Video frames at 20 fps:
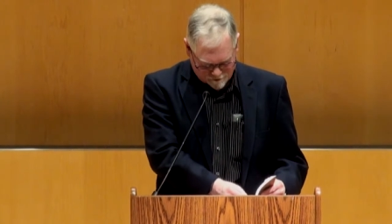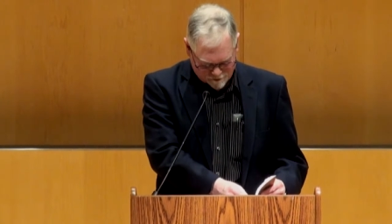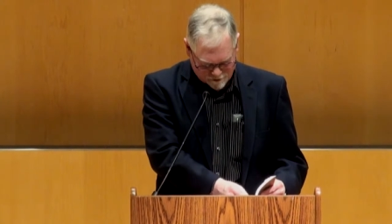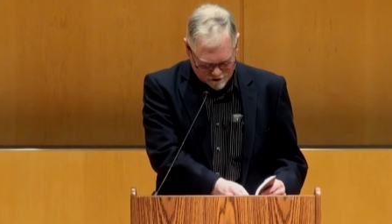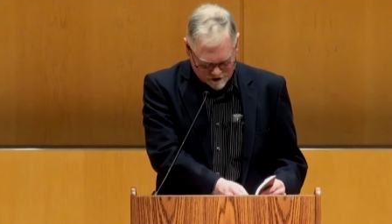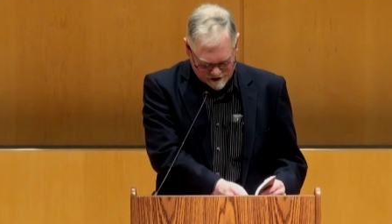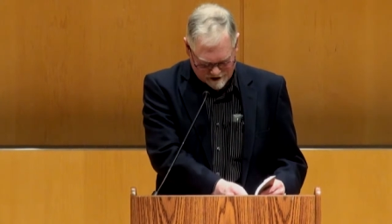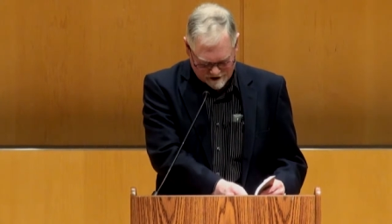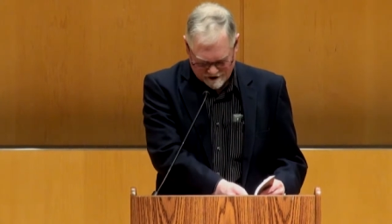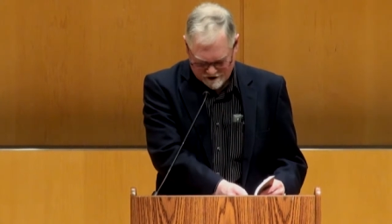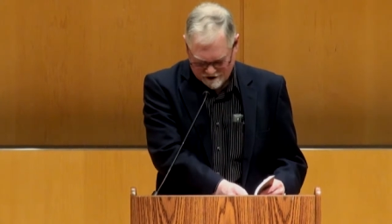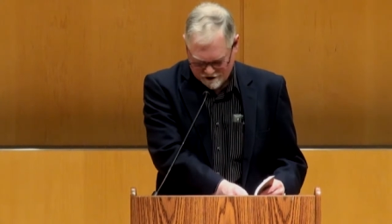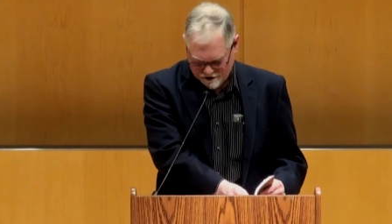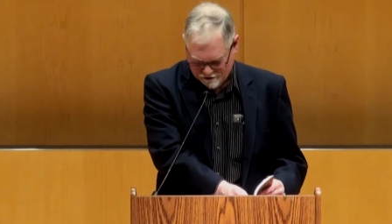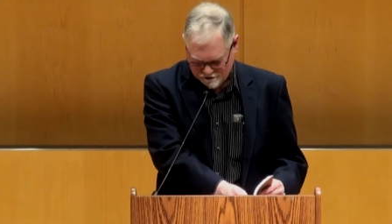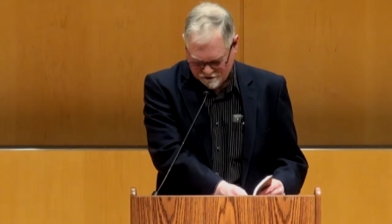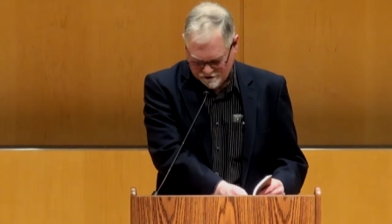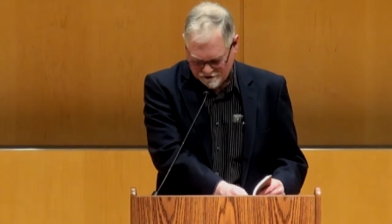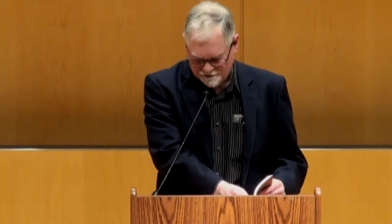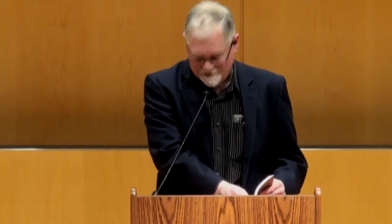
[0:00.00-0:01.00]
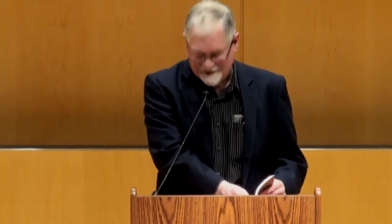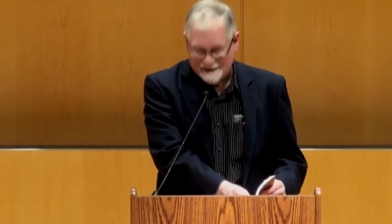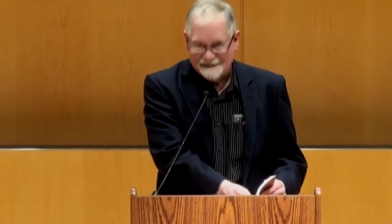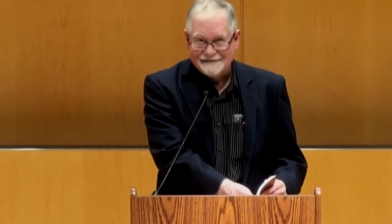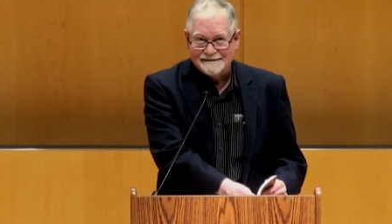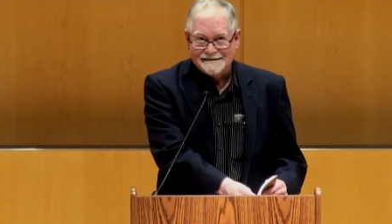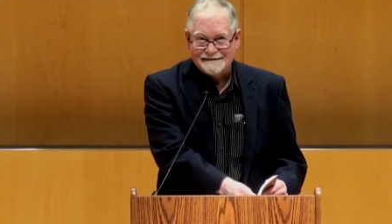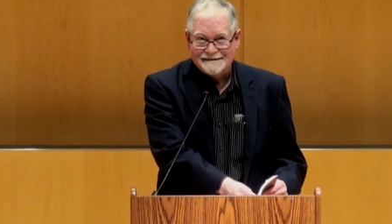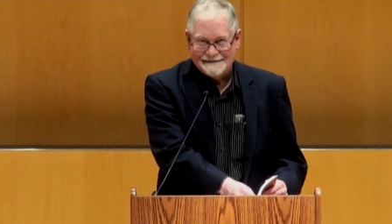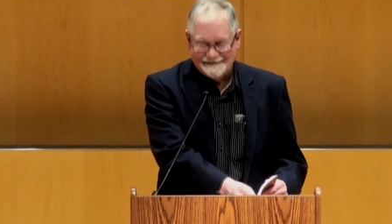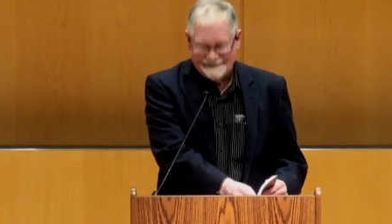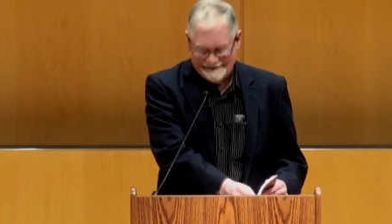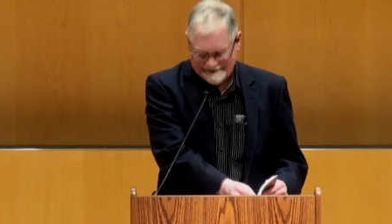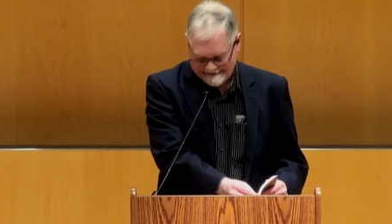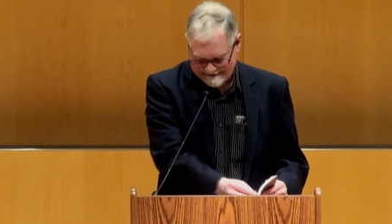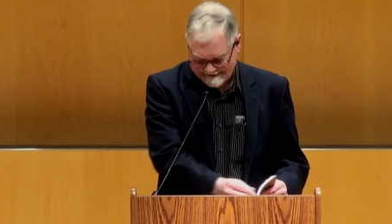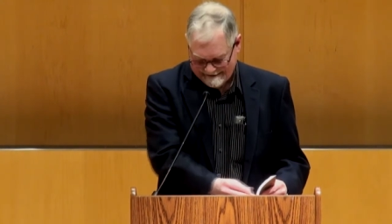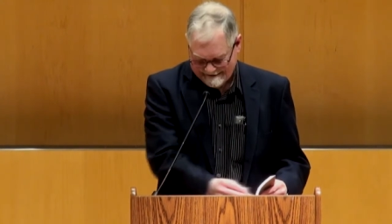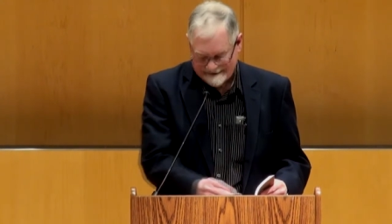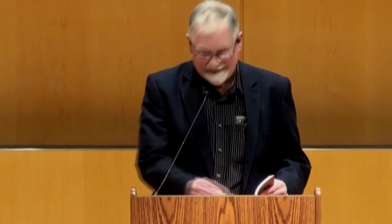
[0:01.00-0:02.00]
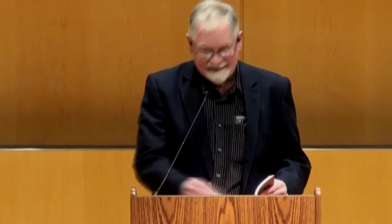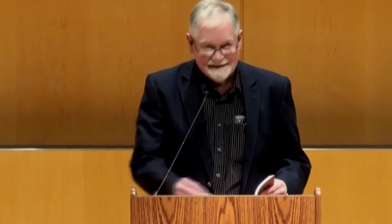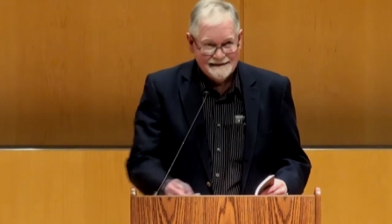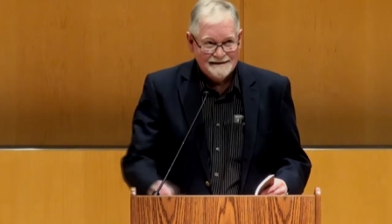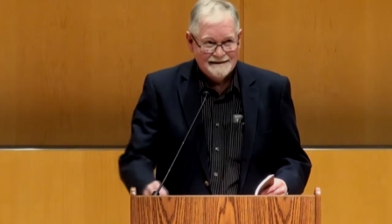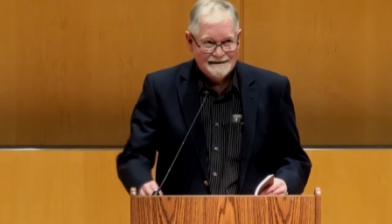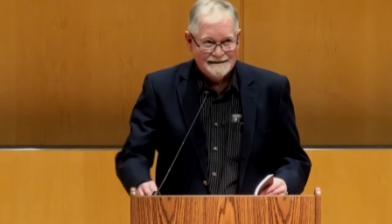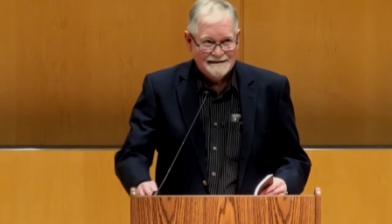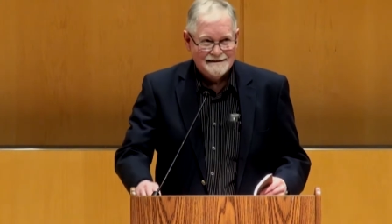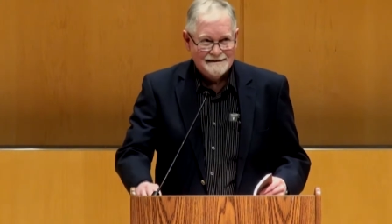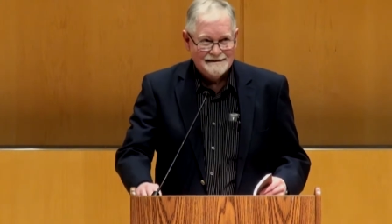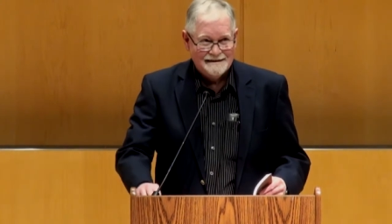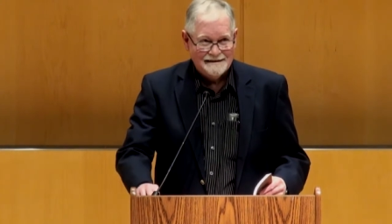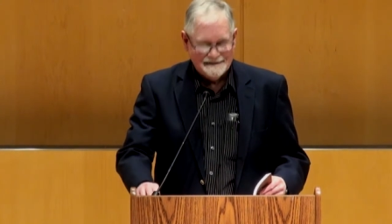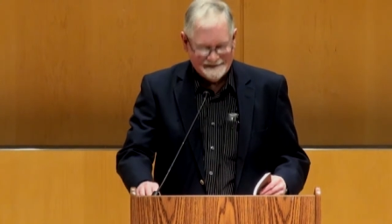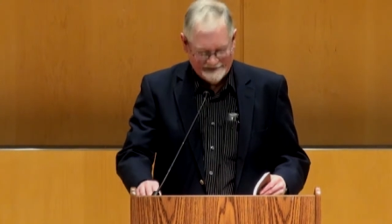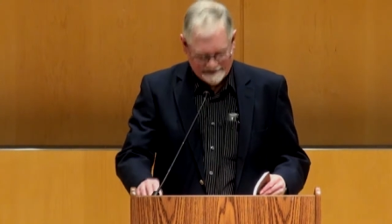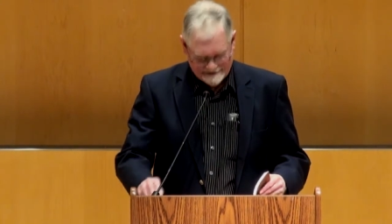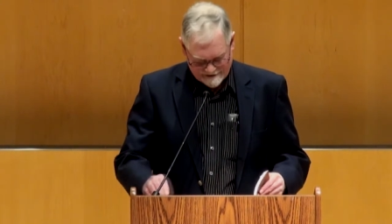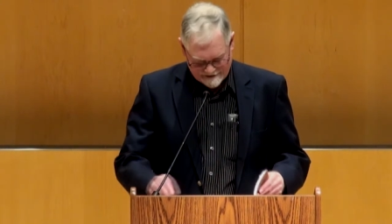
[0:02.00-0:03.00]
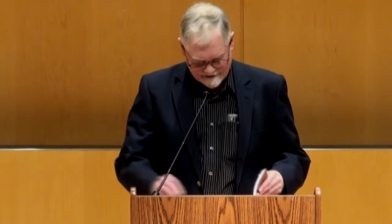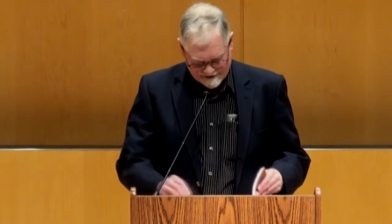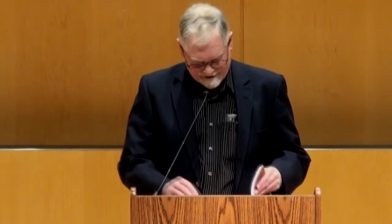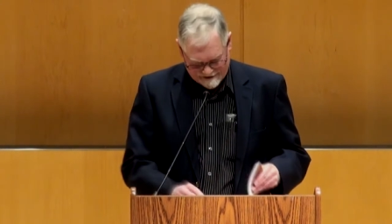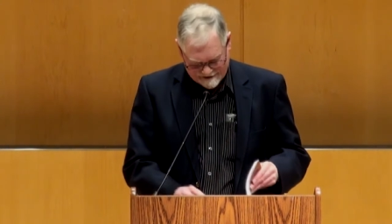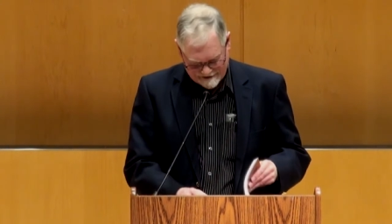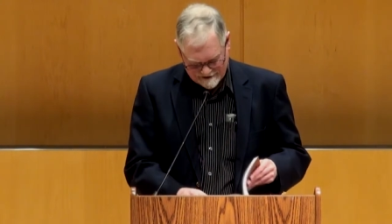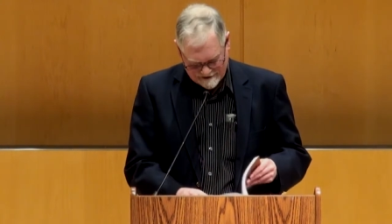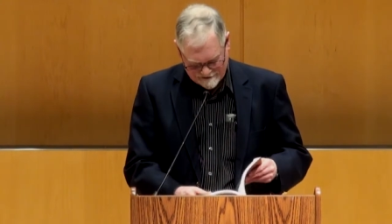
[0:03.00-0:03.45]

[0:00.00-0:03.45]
put a new twist on that